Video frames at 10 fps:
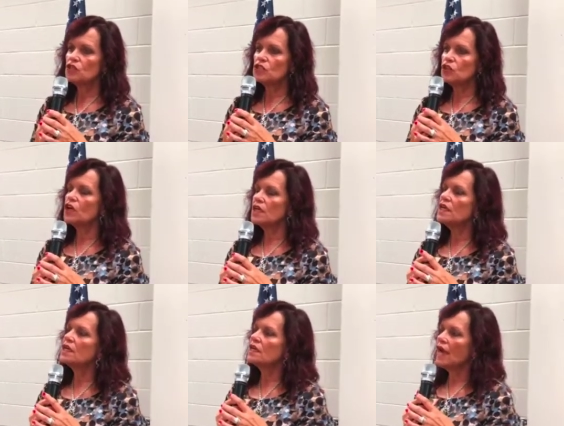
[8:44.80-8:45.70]
So it took
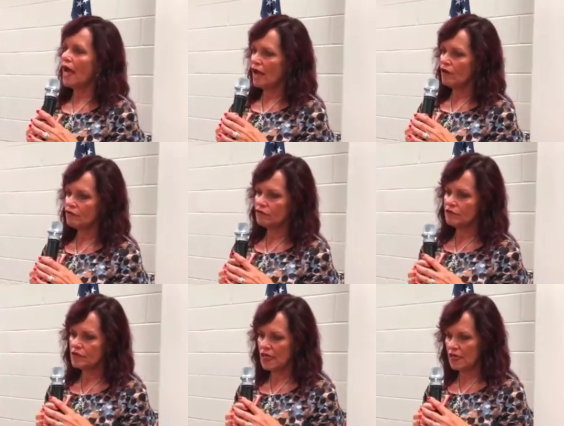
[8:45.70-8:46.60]
1.5 years to
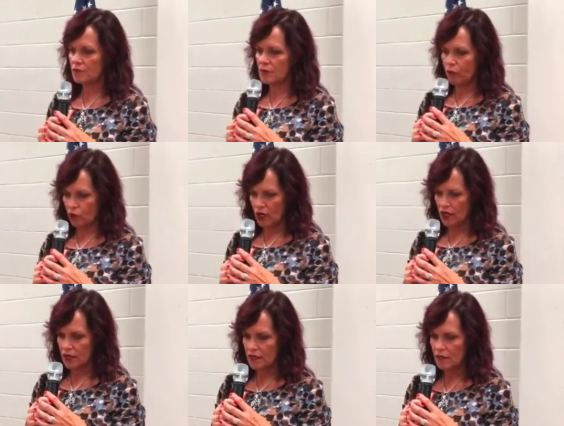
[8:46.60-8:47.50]
get him
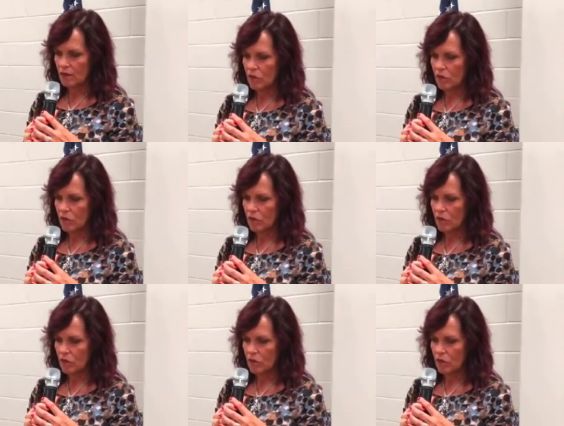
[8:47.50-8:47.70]
deported.